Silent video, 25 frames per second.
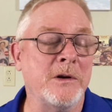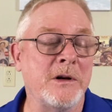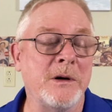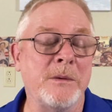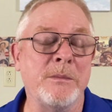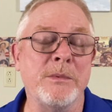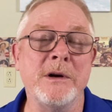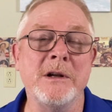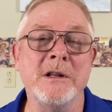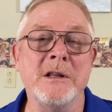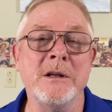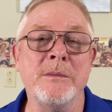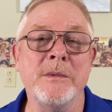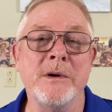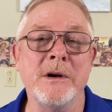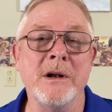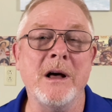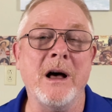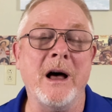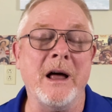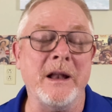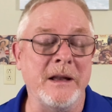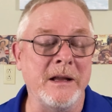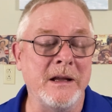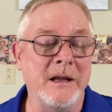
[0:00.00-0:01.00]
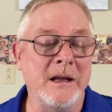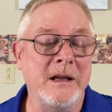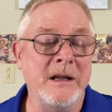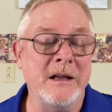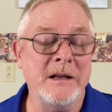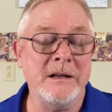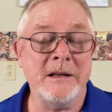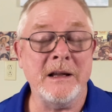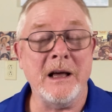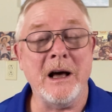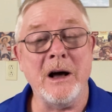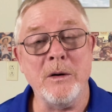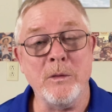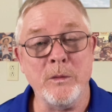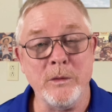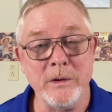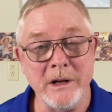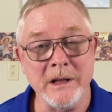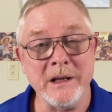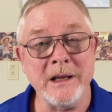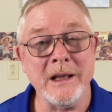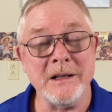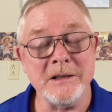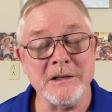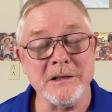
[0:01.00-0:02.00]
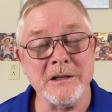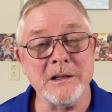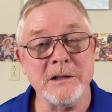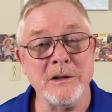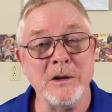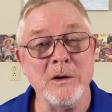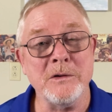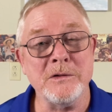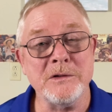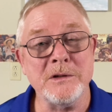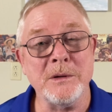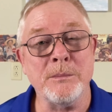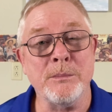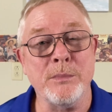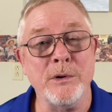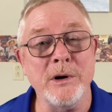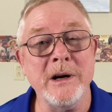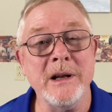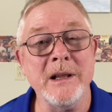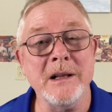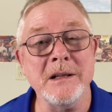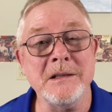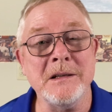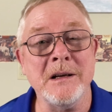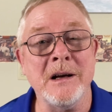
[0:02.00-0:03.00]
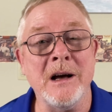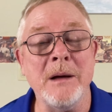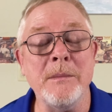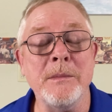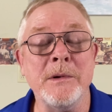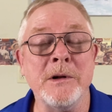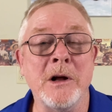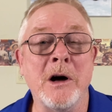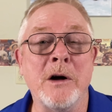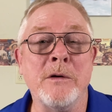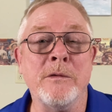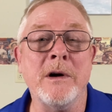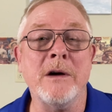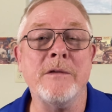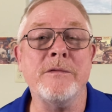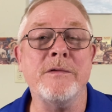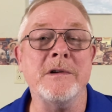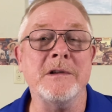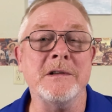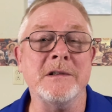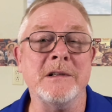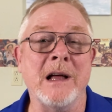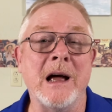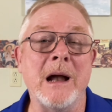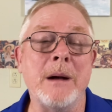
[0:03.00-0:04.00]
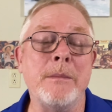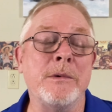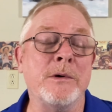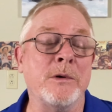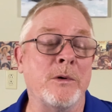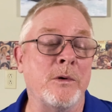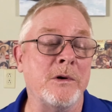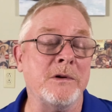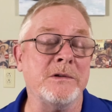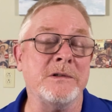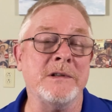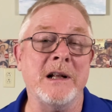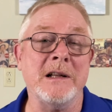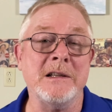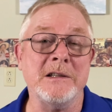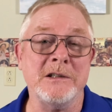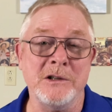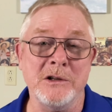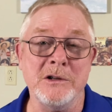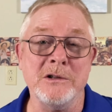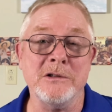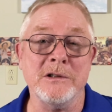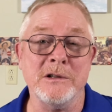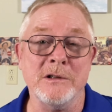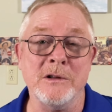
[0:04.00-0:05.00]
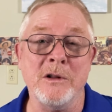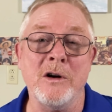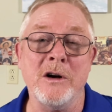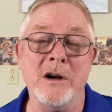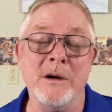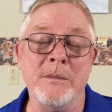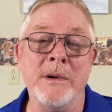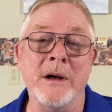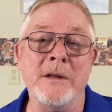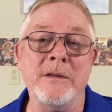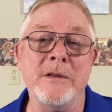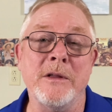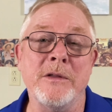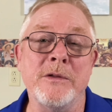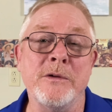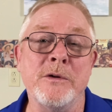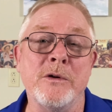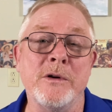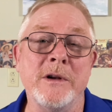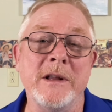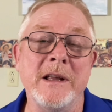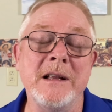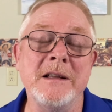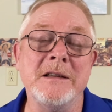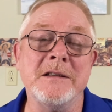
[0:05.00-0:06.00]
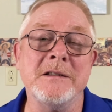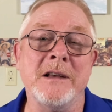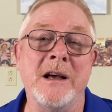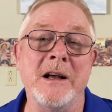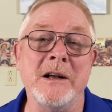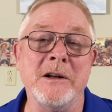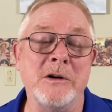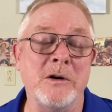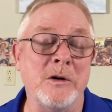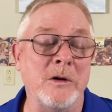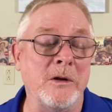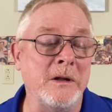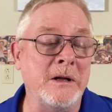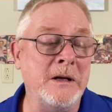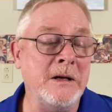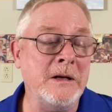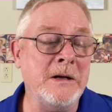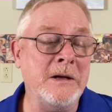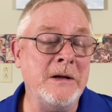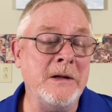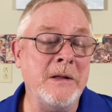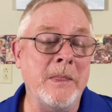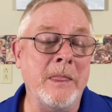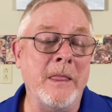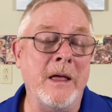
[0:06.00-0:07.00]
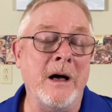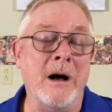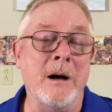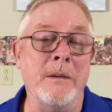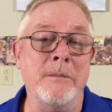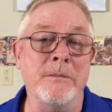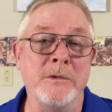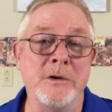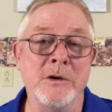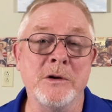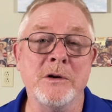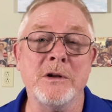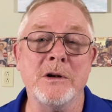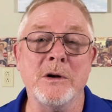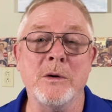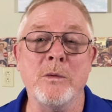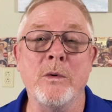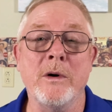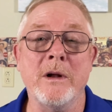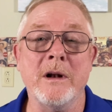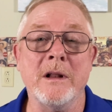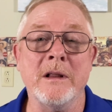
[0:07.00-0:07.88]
to breed them or not. Now, when it gets close to breeding time, and I'll reference Labradors, that's usually long about the third heat cycle, you're going to want to